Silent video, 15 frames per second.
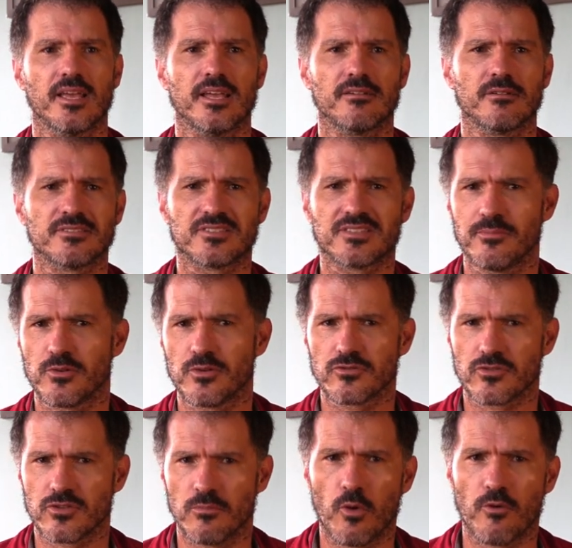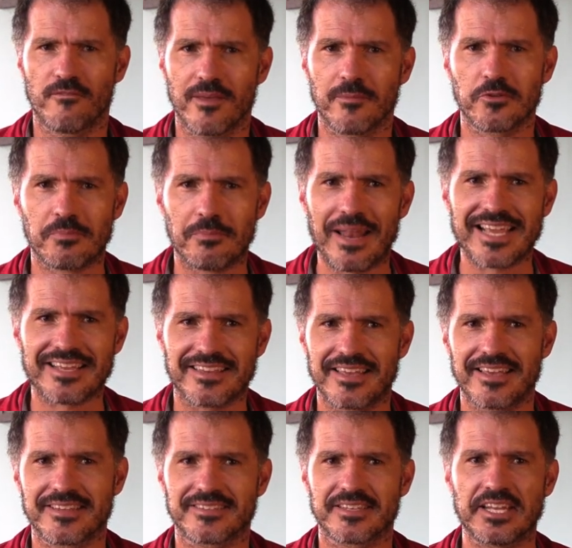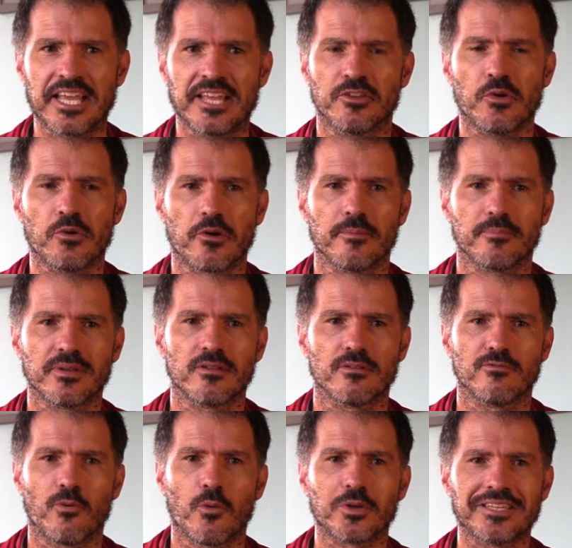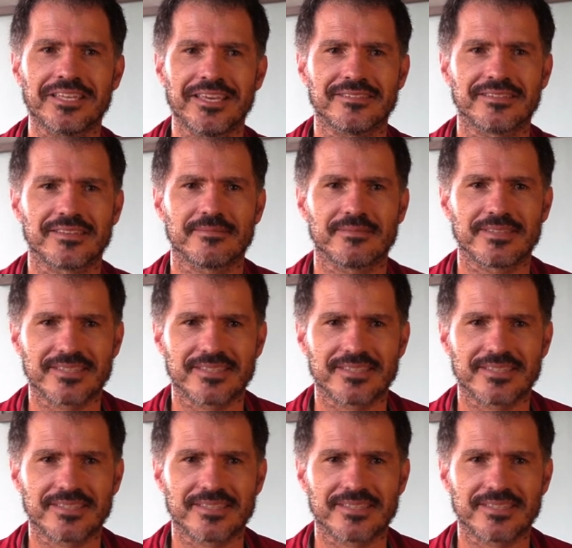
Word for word: It was similar to the more famous Black Death that hit Europe in the 14th